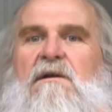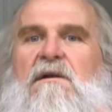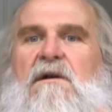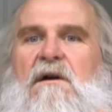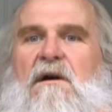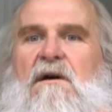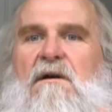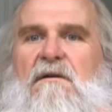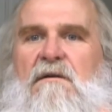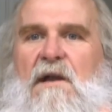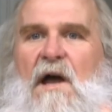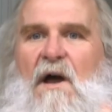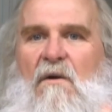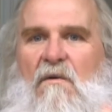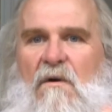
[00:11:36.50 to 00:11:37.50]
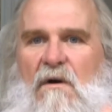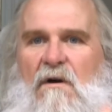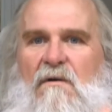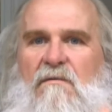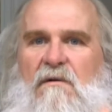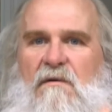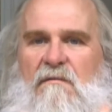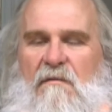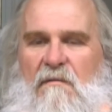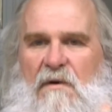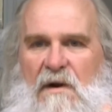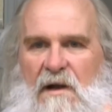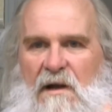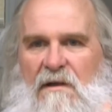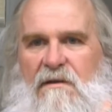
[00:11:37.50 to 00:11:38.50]
night work, we will
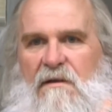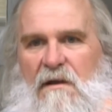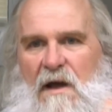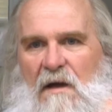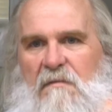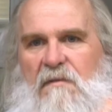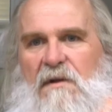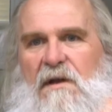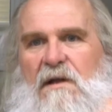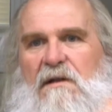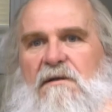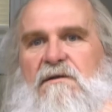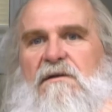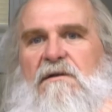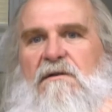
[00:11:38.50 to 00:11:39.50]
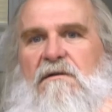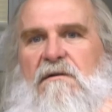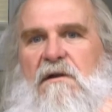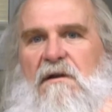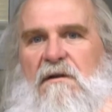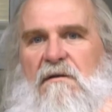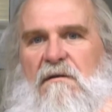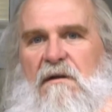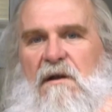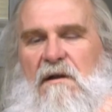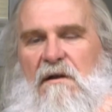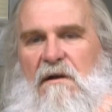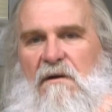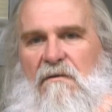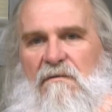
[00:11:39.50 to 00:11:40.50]
bring out the light plants
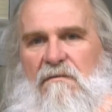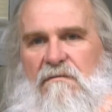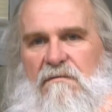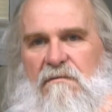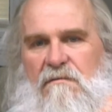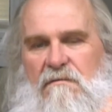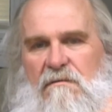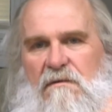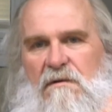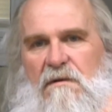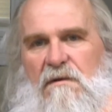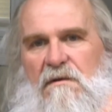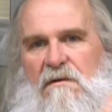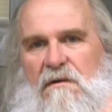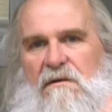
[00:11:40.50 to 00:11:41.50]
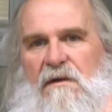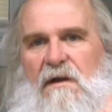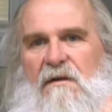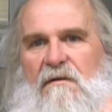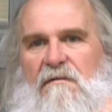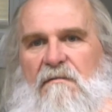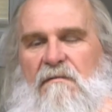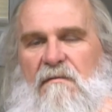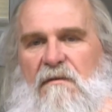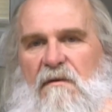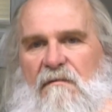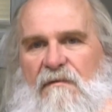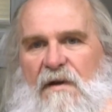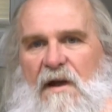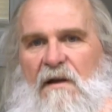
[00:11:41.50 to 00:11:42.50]
and go to that
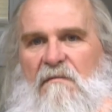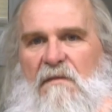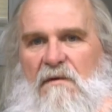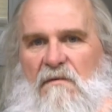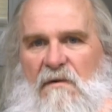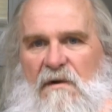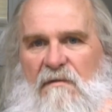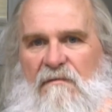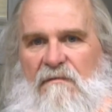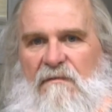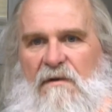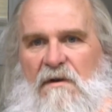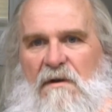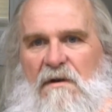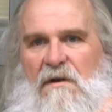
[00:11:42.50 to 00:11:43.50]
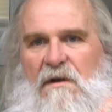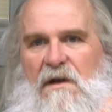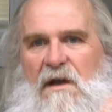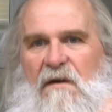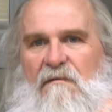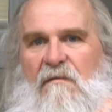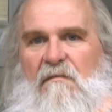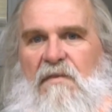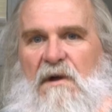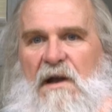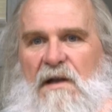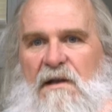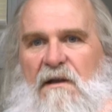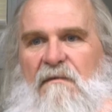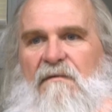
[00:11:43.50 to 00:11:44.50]
effect. But we even
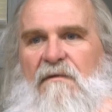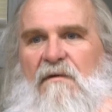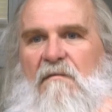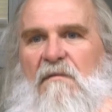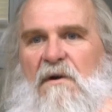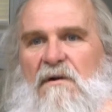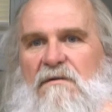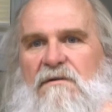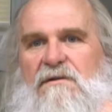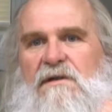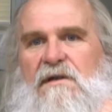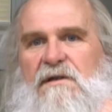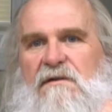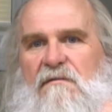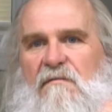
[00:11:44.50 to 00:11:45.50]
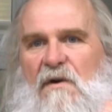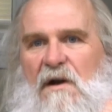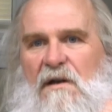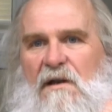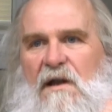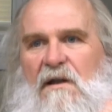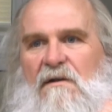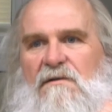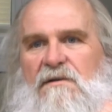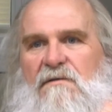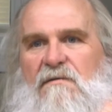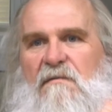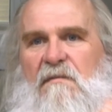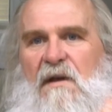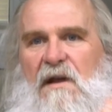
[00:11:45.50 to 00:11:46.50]
planned it for emergencies or breakdowns that
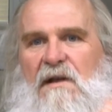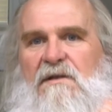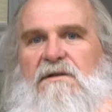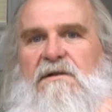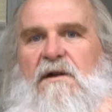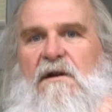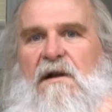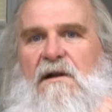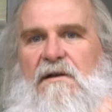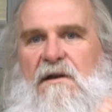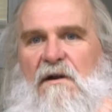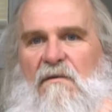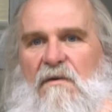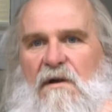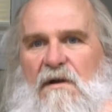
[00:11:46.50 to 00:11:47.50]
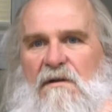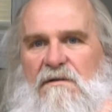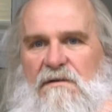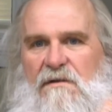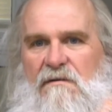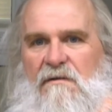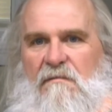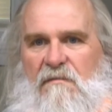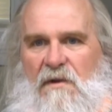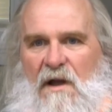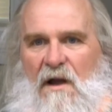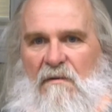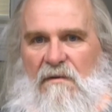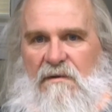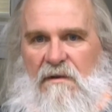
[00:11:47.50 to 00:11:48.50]
we may get stuck out there. We can still comply
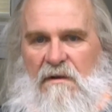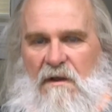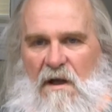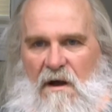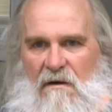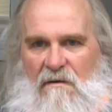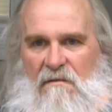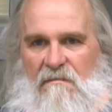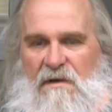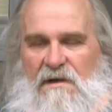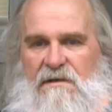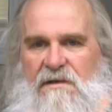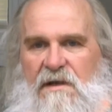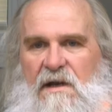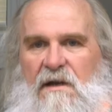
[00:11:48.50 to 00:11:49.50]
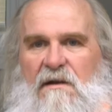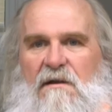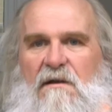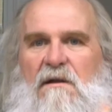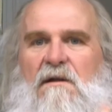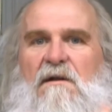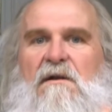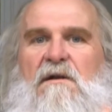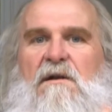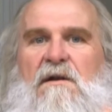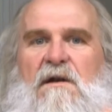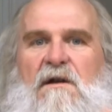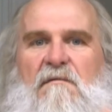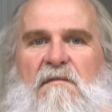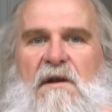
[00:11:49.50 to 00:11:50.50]
with the law and be seen
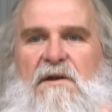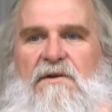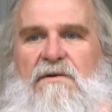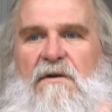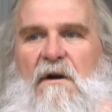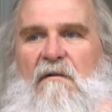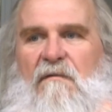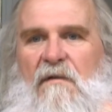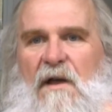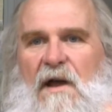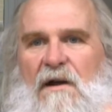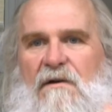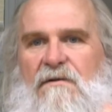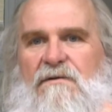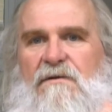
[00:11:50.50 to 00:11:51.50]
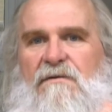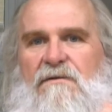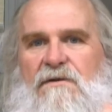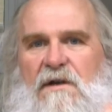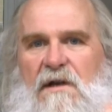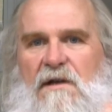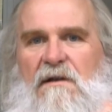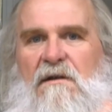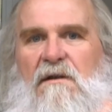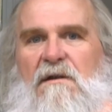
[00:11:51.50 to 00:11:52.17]
and make sure our flaggers are seen,